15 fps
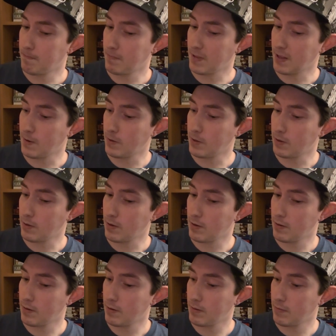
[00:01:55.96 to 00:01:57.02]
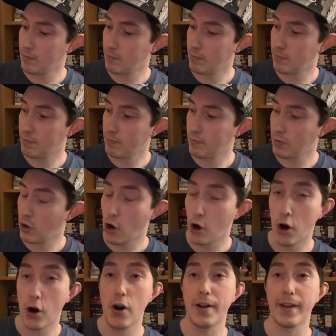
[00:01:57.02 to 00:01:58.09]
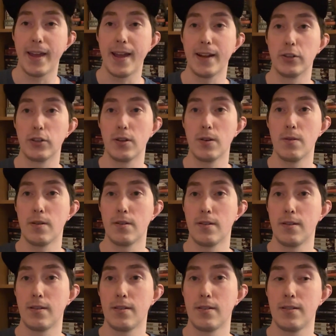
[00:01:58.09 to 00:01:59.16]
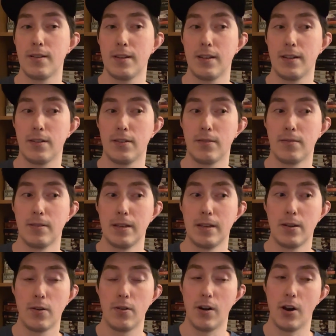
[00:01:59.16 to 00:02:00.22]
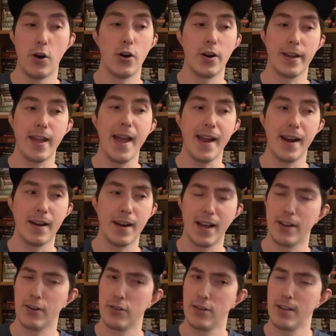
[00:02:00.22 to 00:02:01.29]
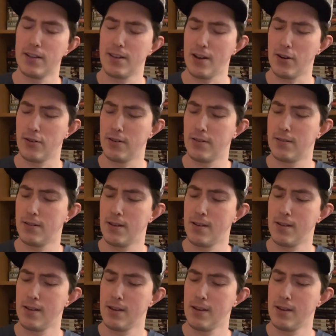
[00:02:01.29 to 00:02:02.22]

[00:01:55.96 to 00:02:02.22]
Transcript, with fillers: there's hurricanes going on, or a hurricane, I guess I should say,